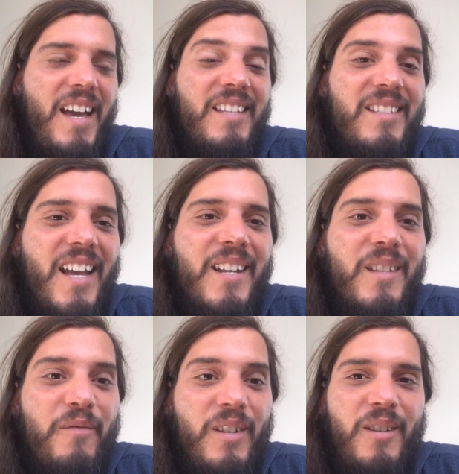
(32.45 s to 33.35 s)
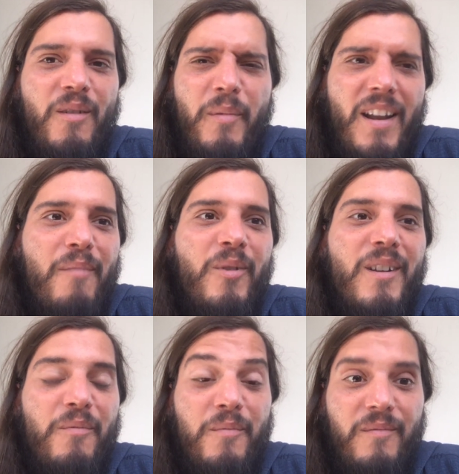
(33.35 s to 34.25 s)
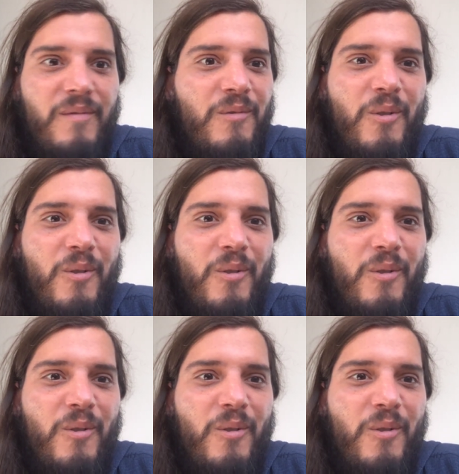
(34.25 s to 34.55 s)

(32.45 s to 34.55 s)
I started the video but I'm gonna